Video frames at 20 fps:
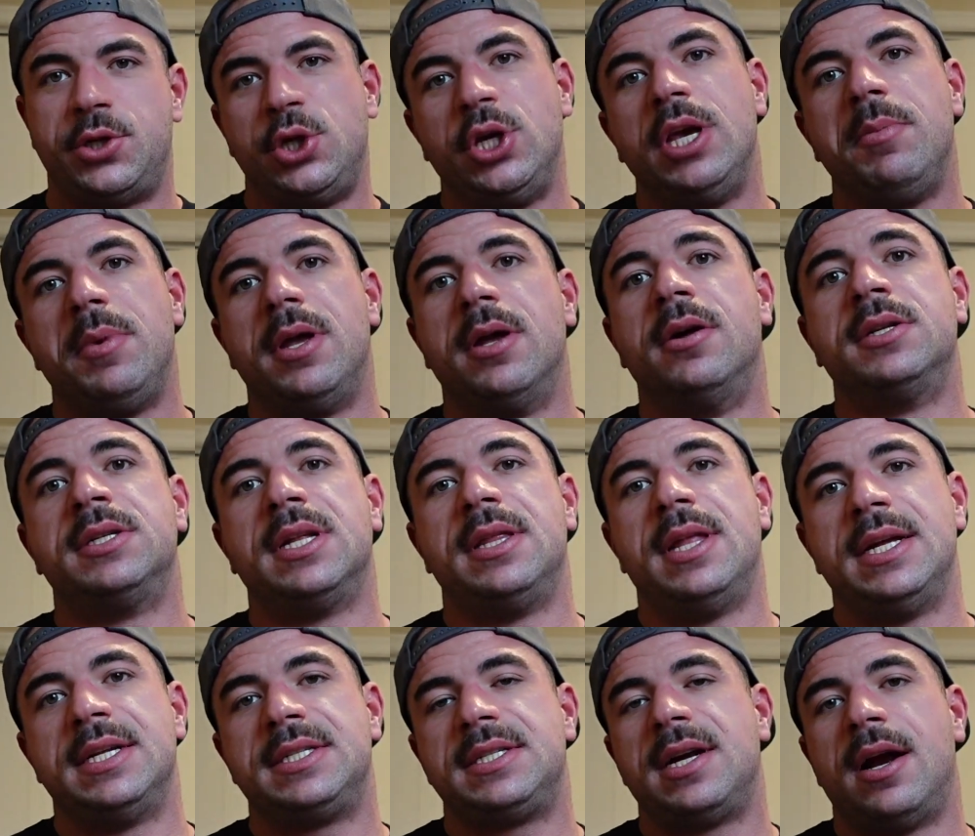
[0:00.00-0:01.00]
cheat meals and
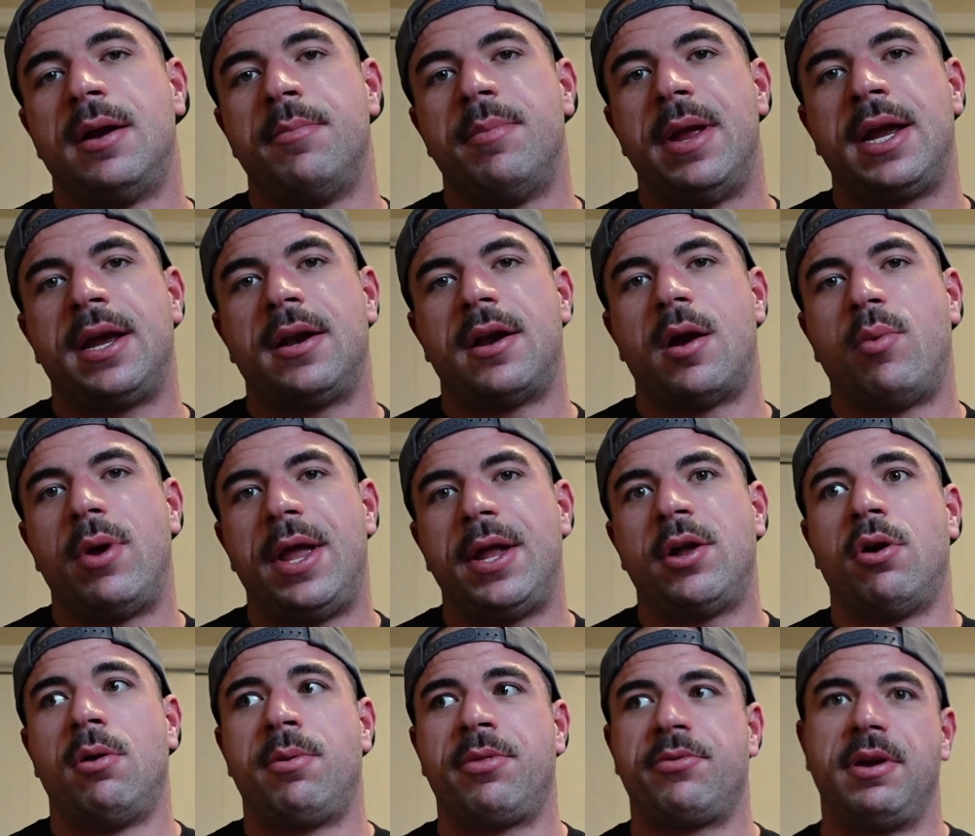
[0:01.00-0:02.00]
they start making our
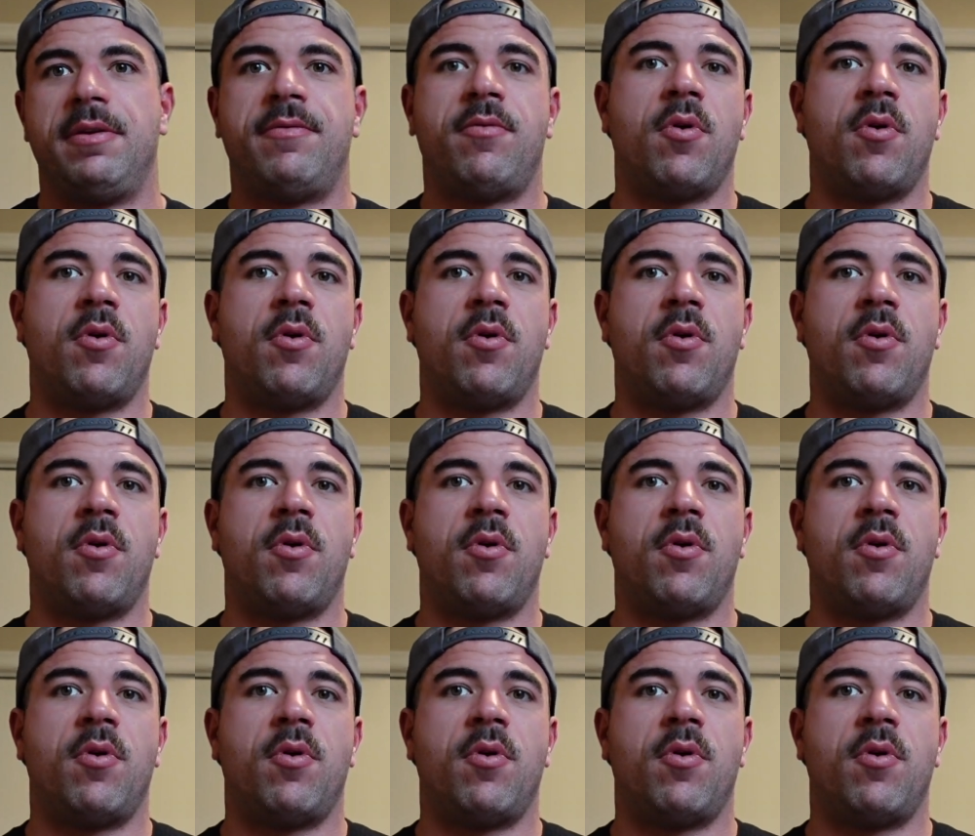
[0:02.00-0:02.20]
weight go up three,